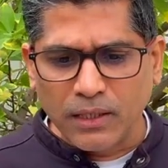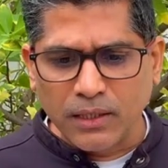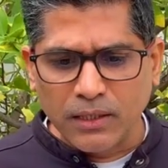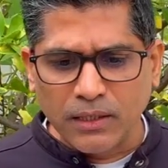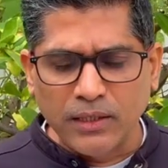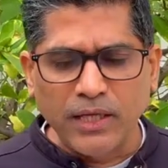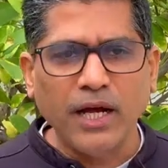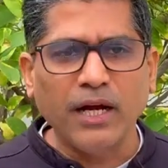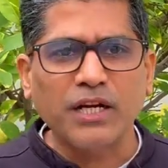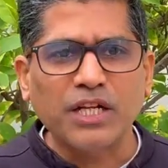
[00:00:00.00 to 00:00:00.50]

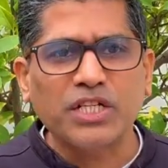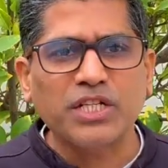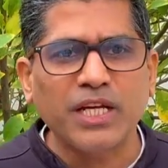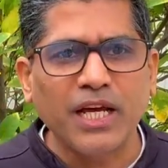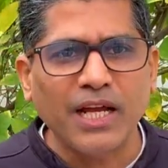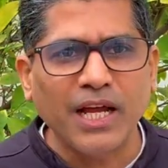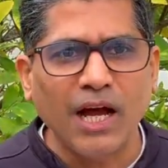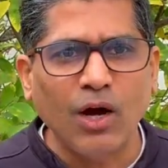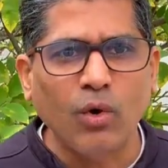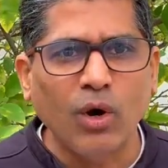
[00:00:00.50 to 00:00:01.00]
they
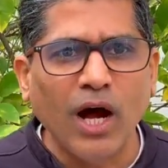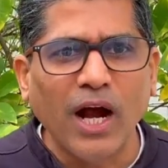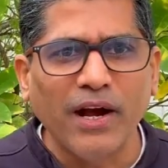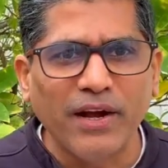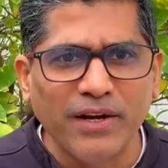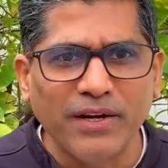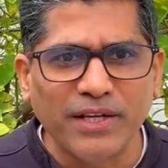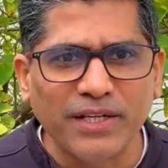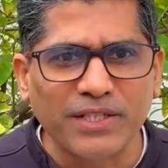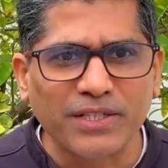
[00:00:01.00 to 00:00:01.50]
understand how
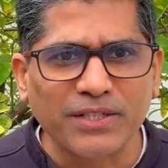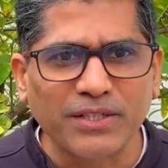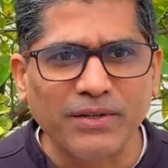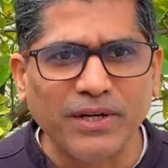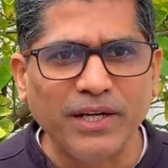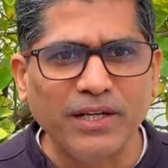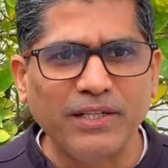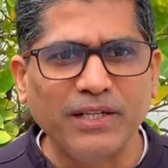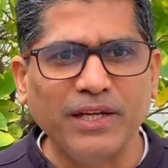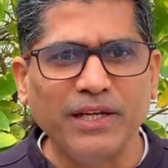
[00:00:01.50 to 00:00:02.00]
hard it is,
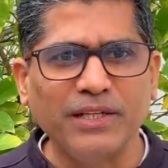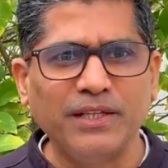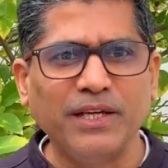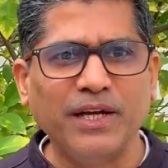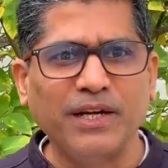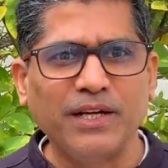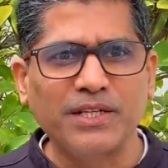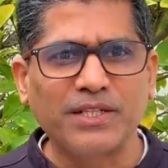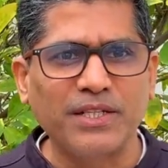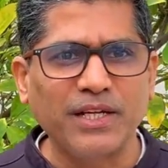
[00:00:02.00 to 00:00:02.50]
right? They
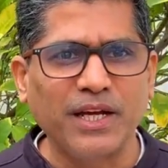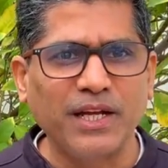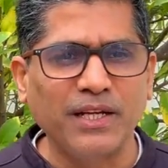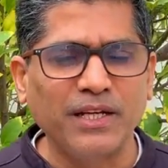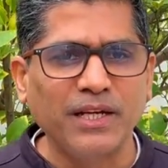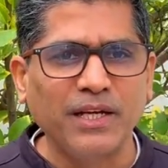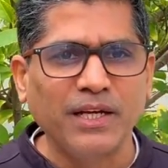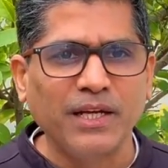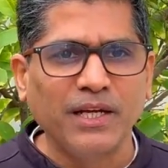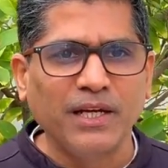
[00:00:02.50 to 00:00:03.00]

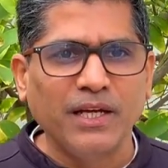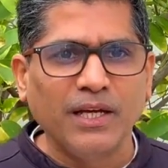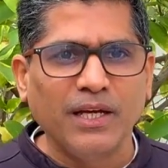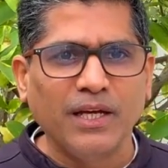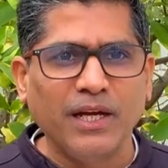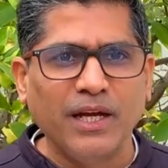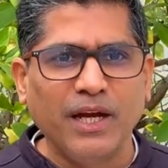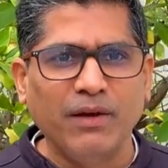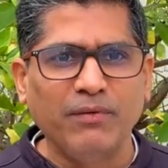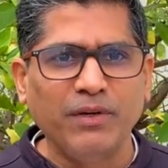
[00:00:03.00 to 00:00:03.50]
understand
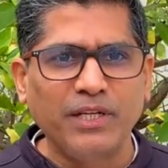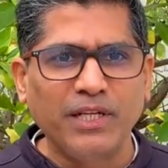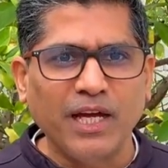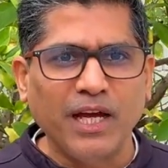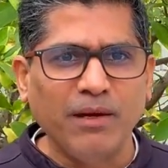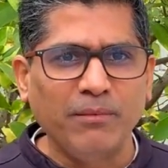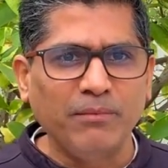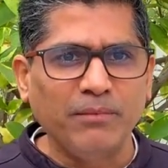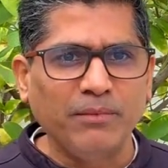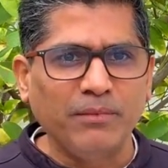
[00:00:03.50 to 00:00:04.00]
every
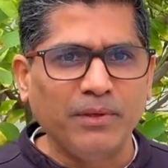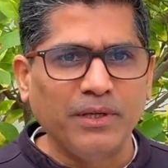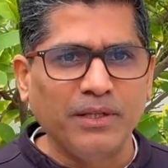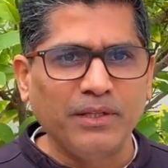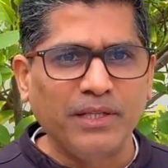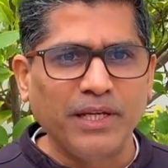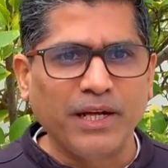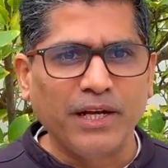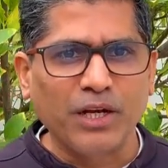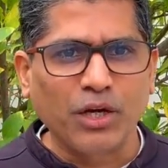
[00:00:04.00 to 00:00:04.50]
time
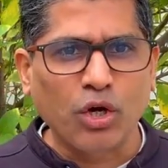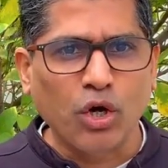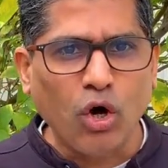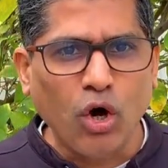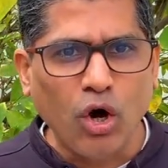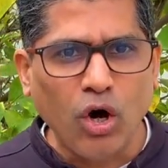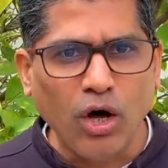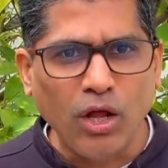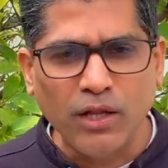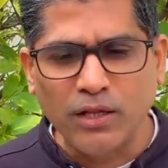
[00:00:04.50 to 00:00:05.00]
they get a
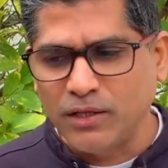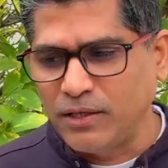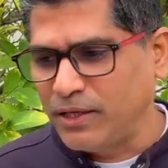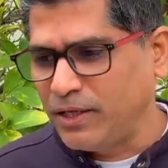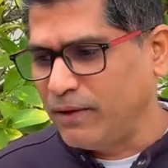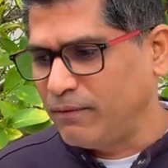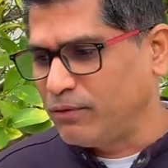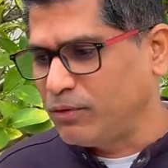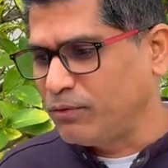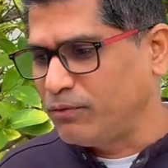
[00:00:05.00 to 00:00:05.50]
call,
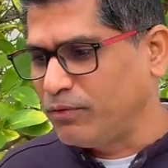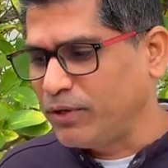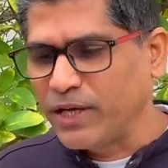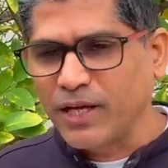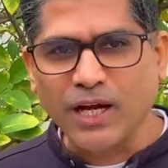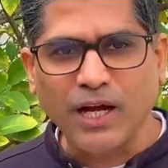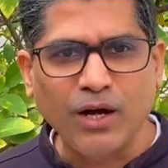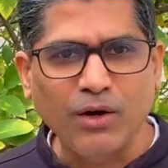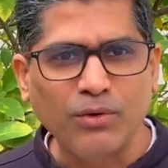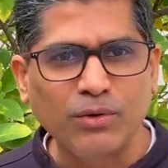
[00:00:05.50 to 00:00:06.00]
they have to
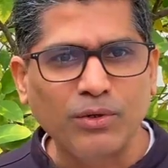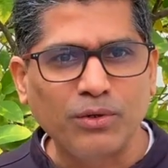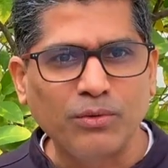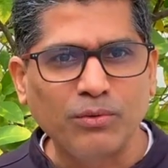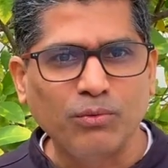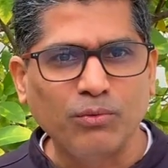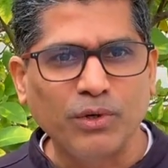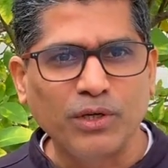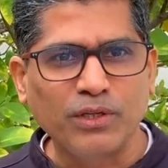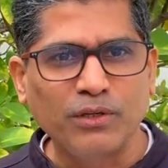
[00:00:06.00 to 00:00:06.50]
figure out
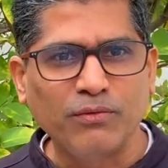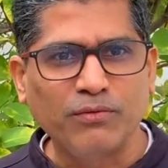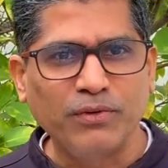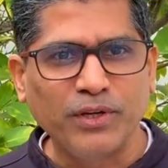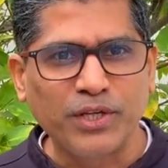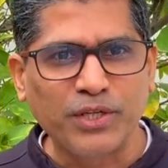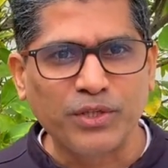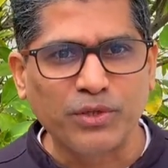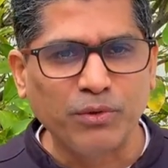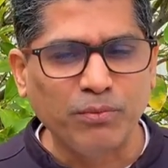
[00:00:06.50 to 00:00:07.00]
what the
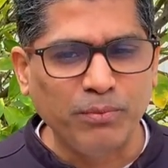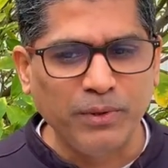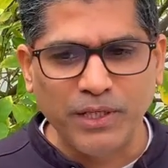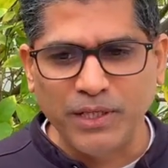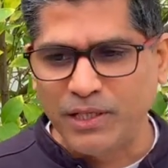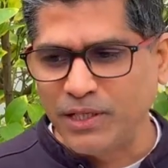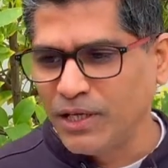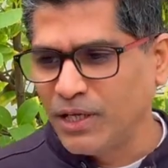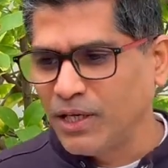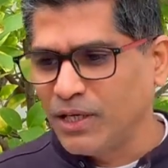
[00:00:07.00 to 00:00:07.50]
fix should
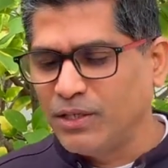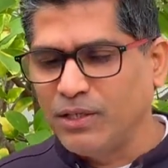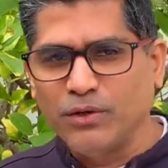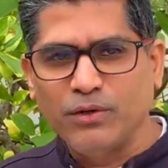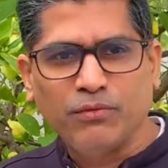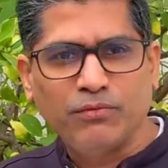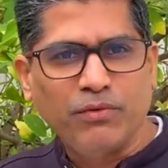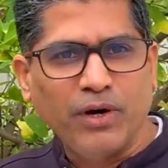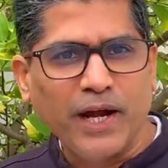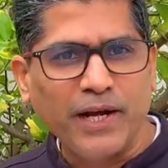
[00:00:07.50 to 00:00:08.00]
be. They have
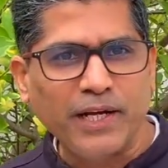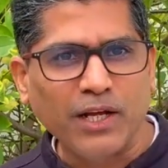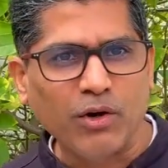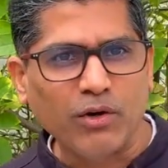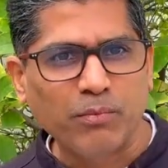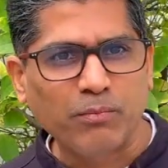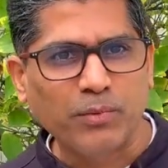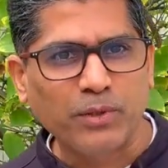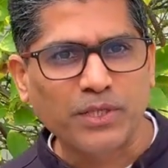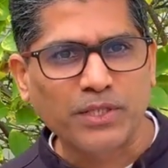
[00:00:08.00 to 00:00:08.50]
to find out
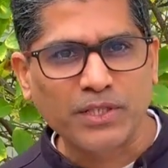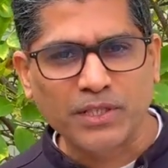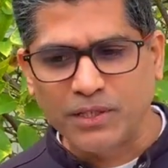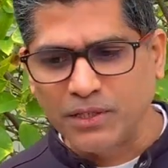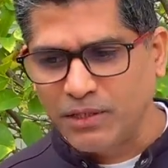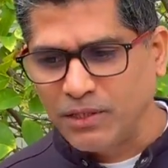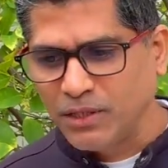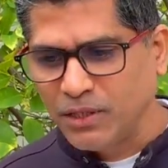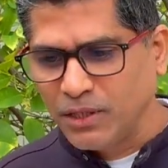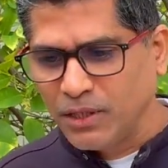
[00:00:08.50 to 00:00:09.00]
a
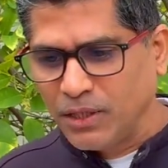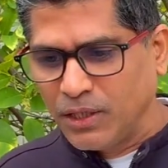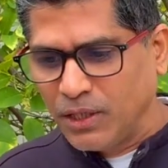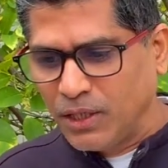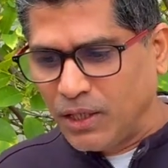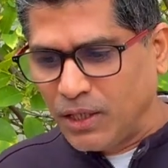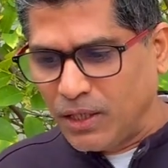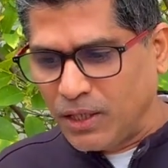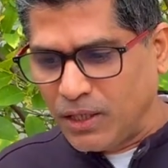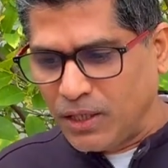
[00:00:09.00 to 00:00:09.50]
person
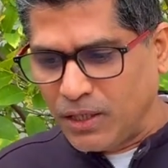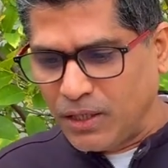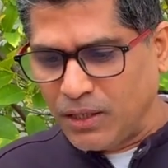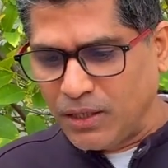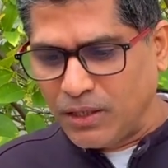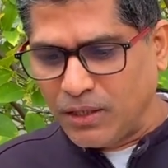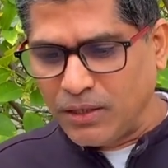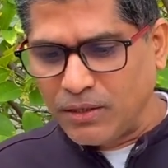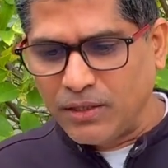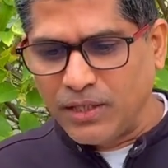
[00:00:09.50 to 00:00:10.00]

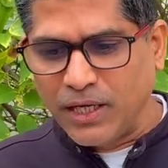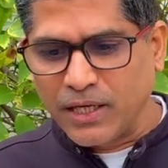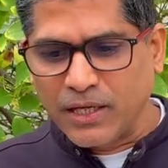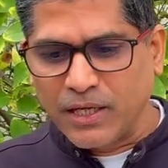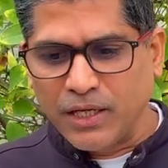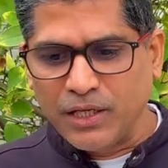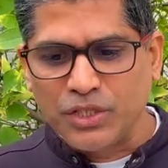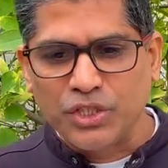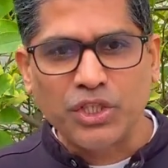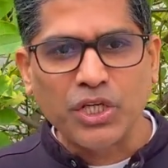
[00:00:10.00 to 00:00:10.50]
that
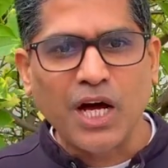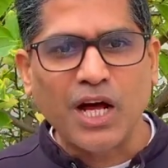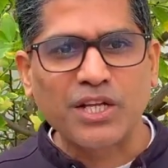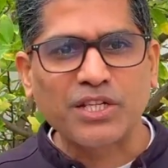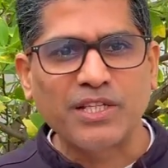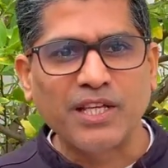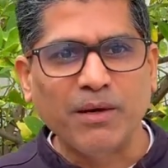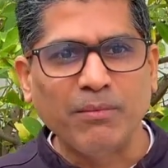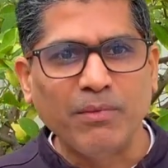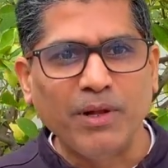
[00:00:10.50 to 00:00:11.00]
can
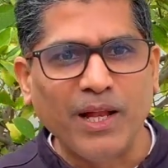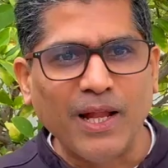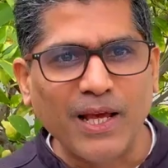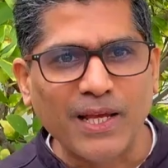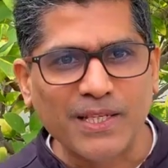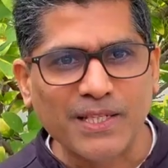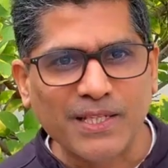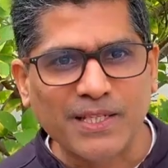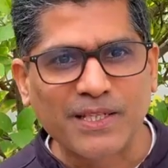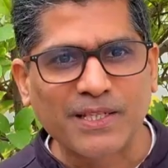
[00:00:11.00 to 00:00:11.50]
charge them
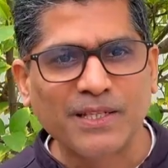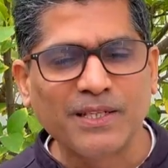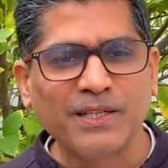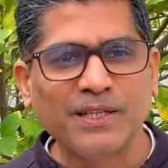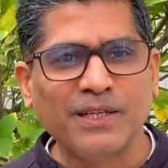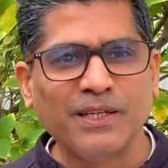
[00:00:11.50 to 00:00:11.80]
less